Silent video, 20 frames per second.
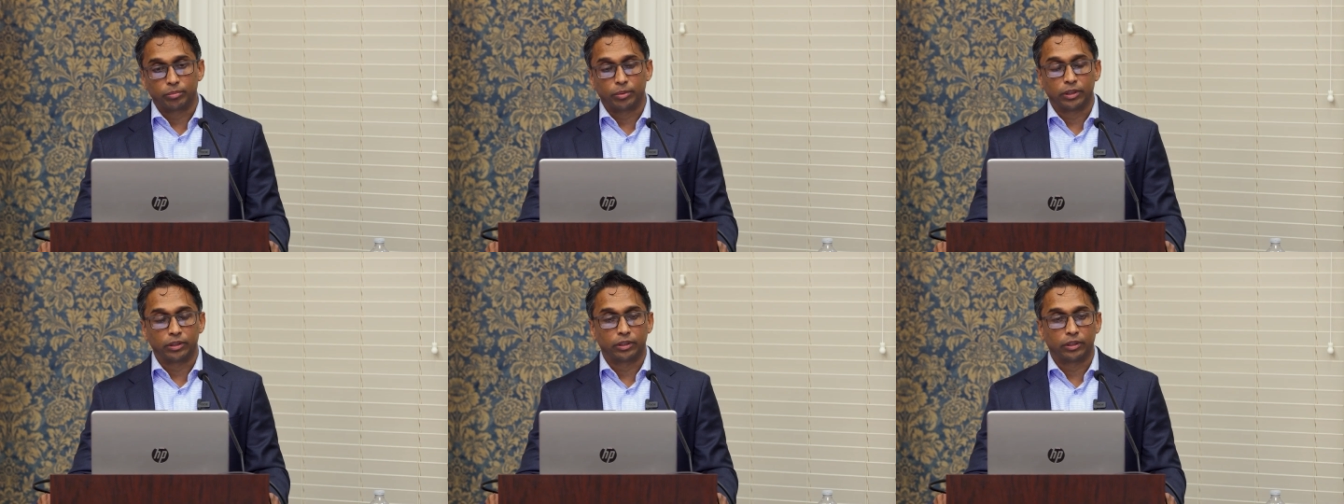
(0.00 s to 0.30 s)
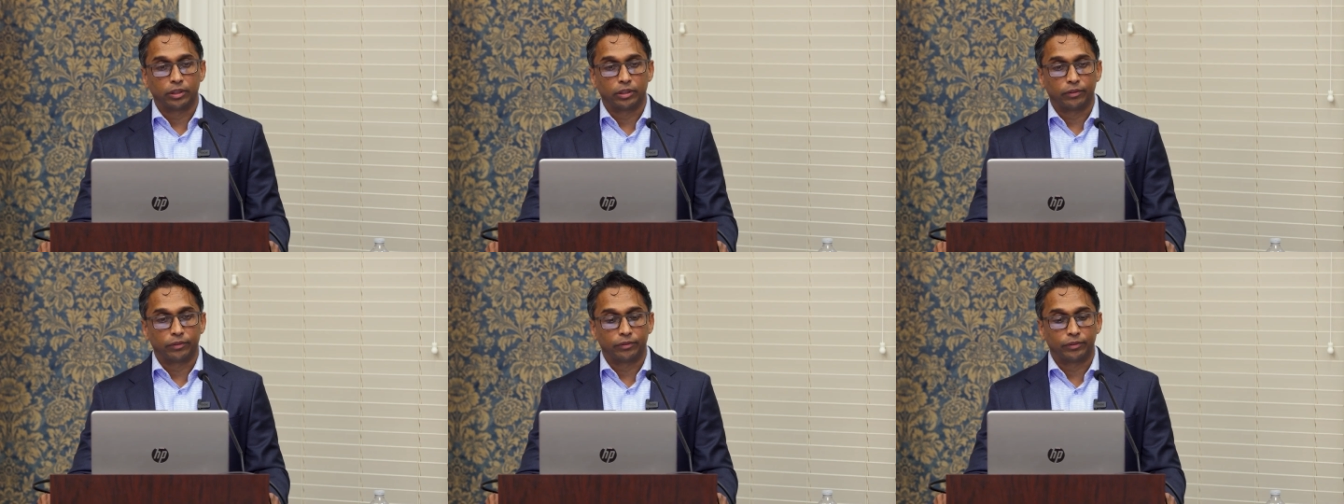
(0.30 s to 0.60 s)

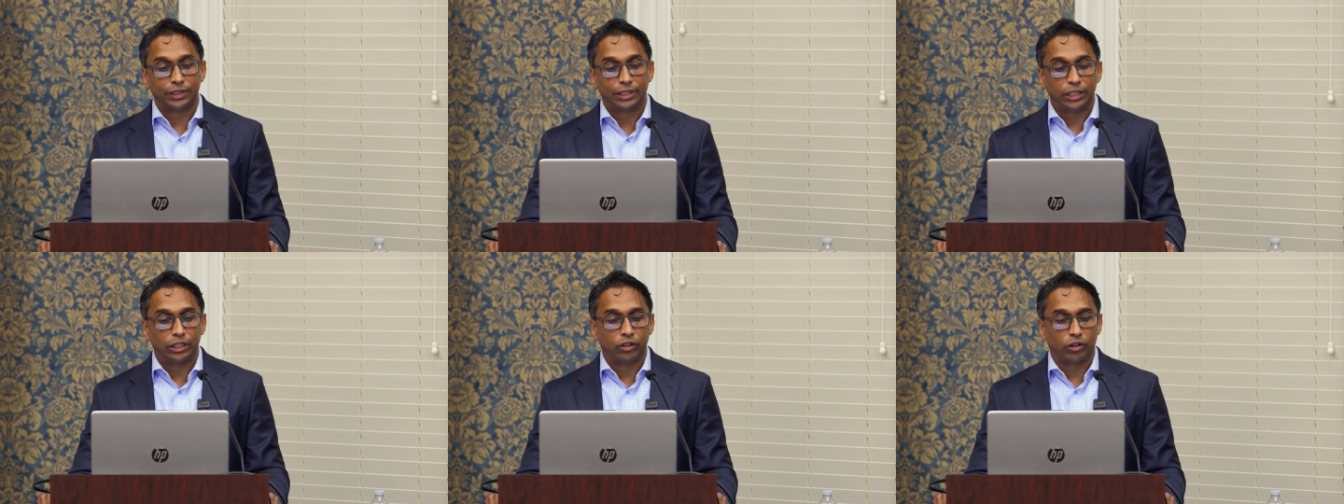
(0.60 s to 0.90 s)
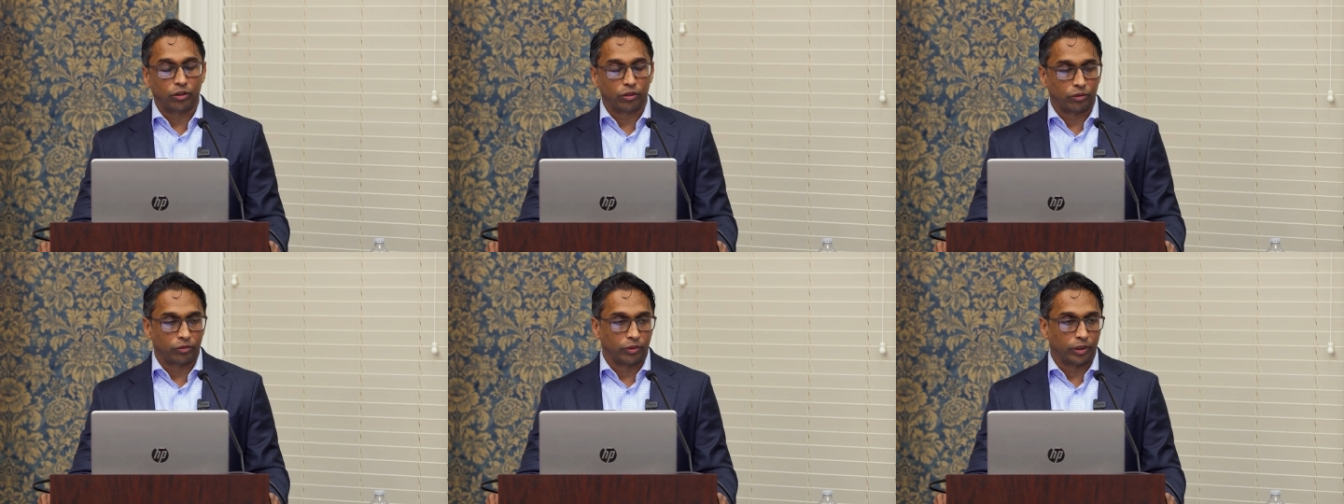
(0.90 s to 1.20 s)
about knee
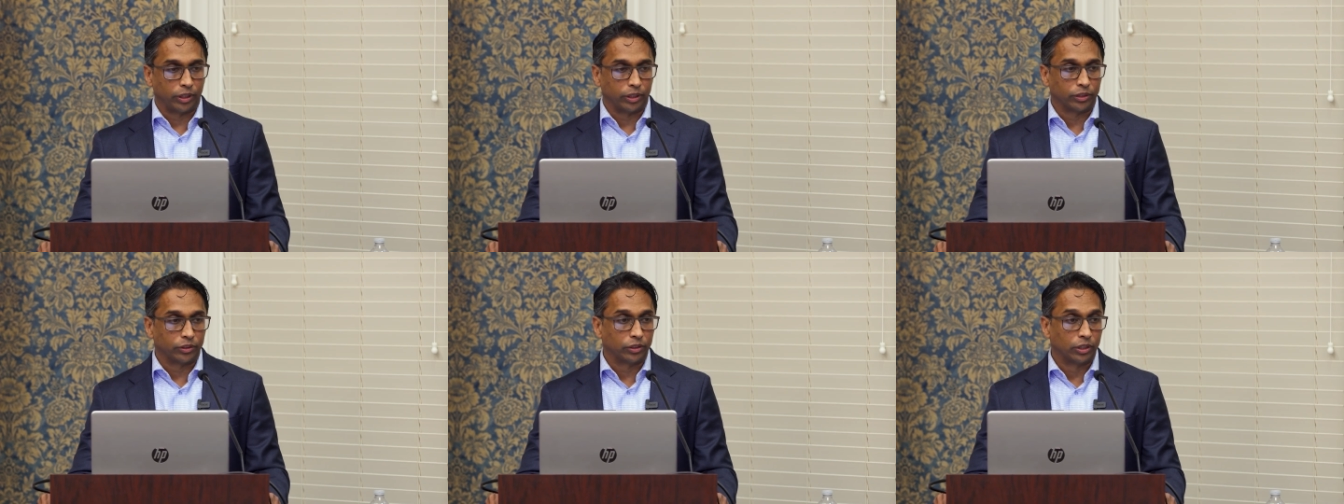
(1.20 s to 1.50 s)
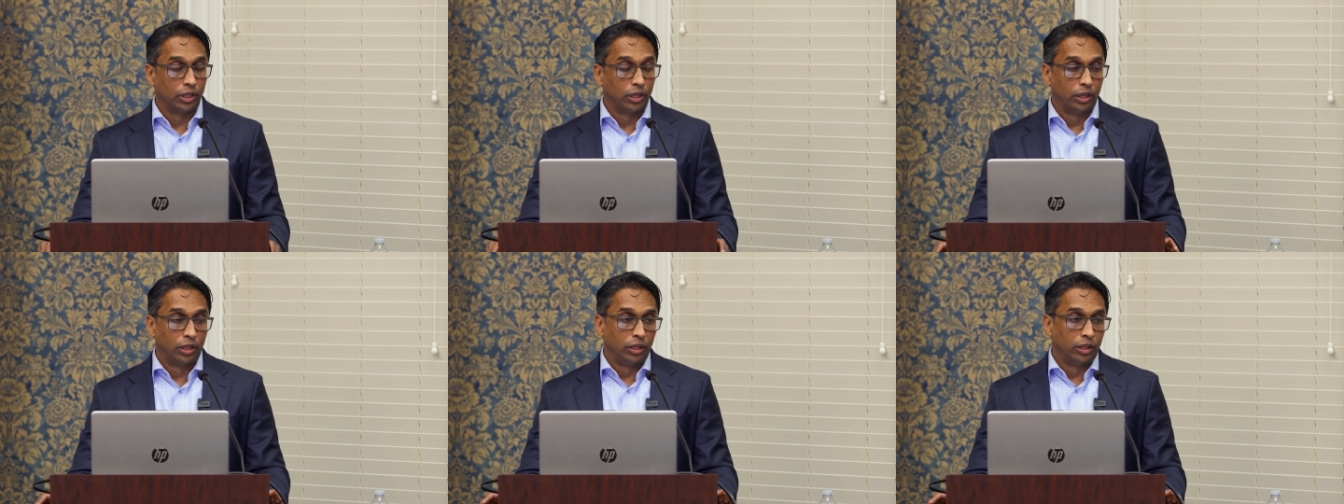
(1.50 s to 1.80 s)
arthritis.
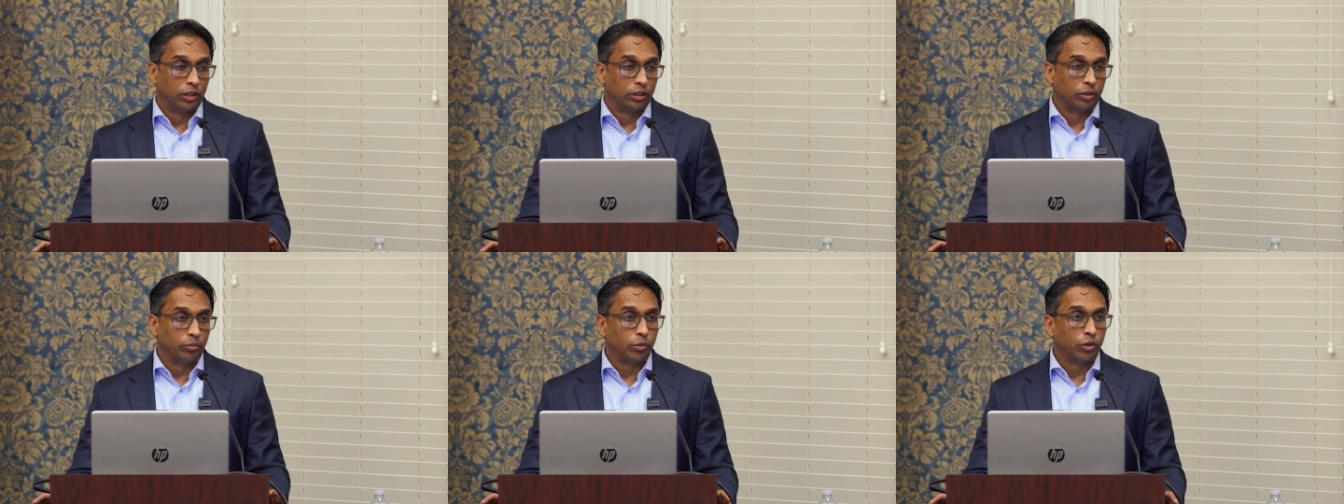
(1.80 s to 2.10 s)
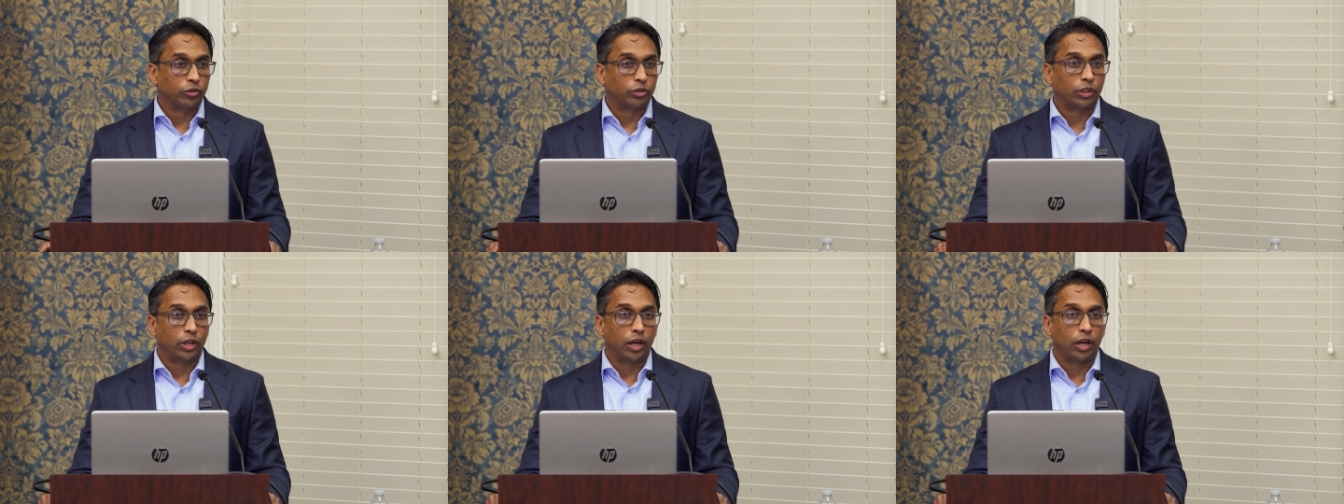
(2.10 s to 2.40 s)
The
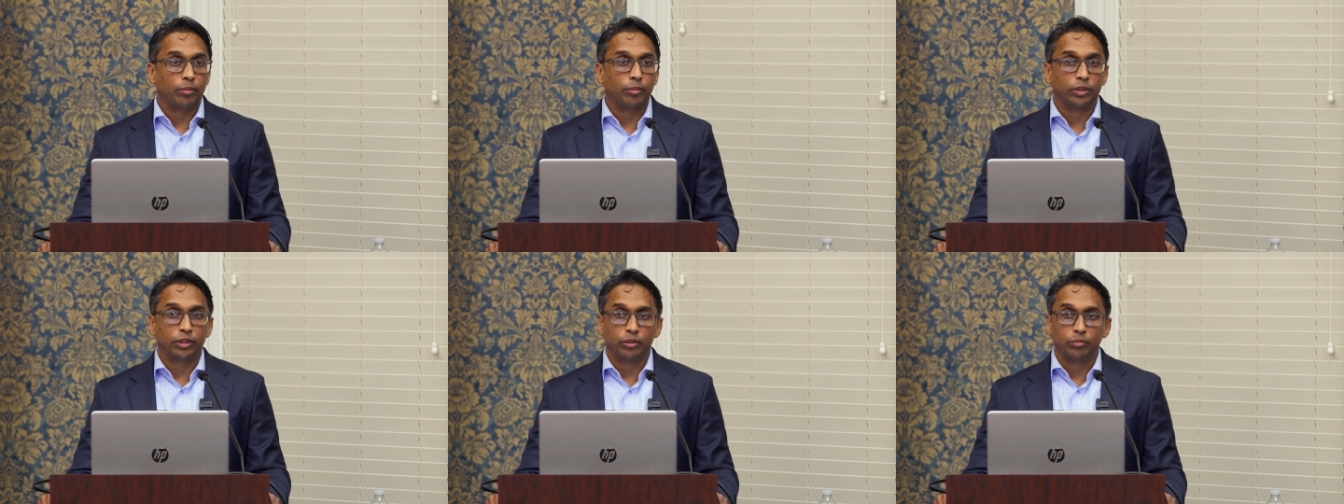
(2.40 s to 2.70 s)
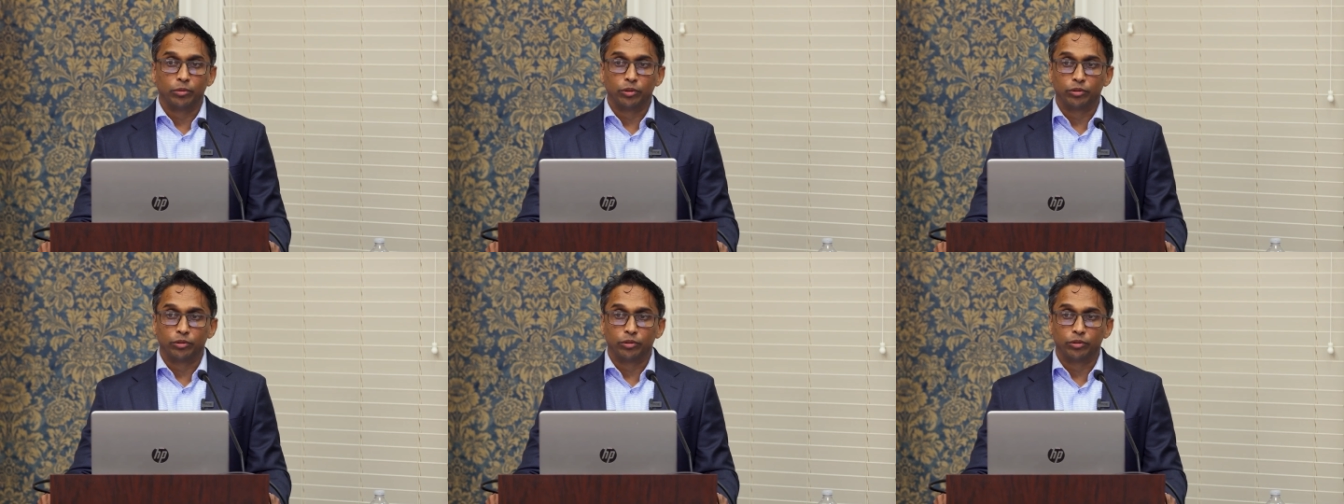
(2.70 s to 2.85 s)
most common and the